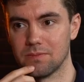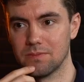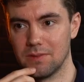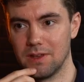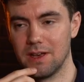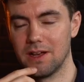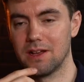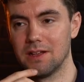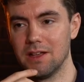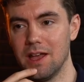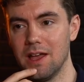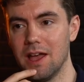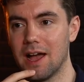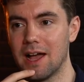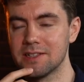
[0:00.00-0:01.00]
Yeah.
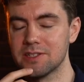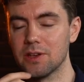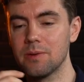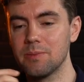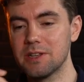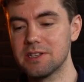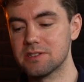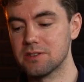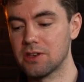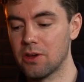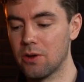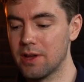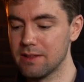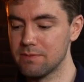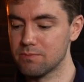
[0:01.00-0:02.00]
And so, I mean,
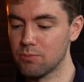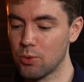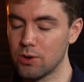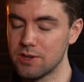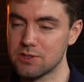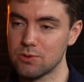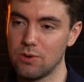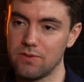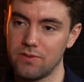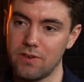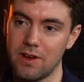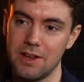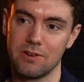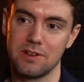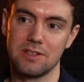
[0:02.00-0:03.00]
going more into what
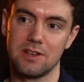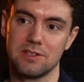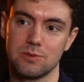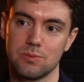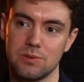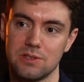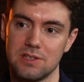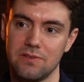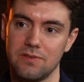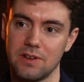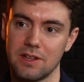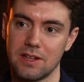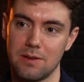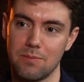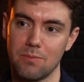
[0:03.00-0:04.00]
Finery does
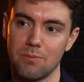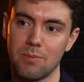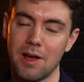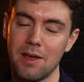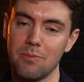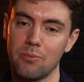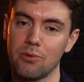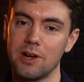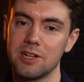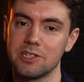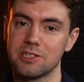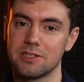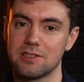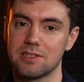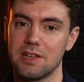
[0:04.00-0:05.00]
specifically, my
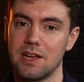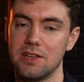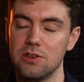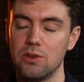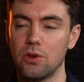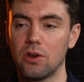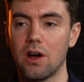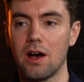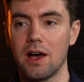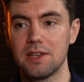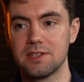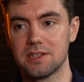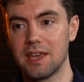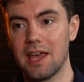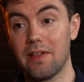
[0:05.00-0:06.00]
impression is that you
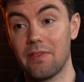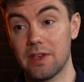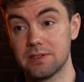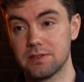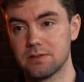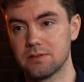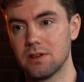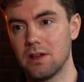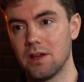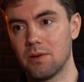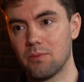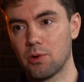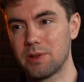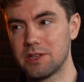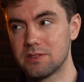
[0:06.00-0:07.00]
guys, and again, there's
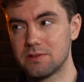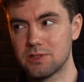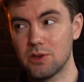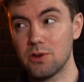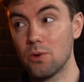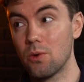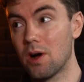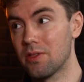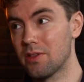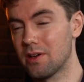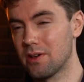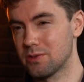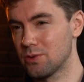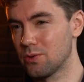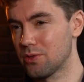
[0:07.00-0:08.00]
probably two
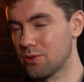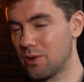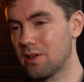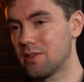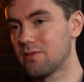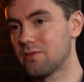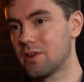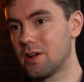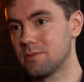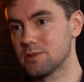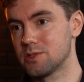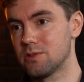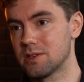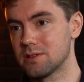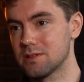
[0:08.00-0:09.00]
or three other firms
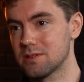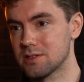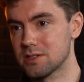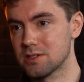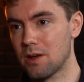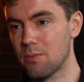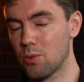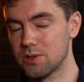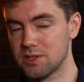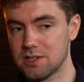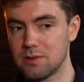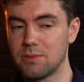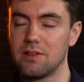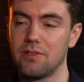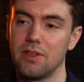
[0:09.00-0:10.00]
doing somewhat
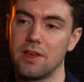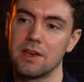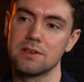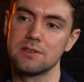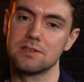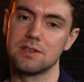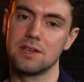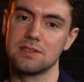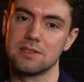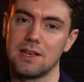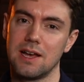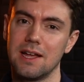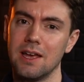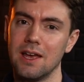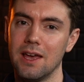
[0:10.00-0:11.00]
similar things, is that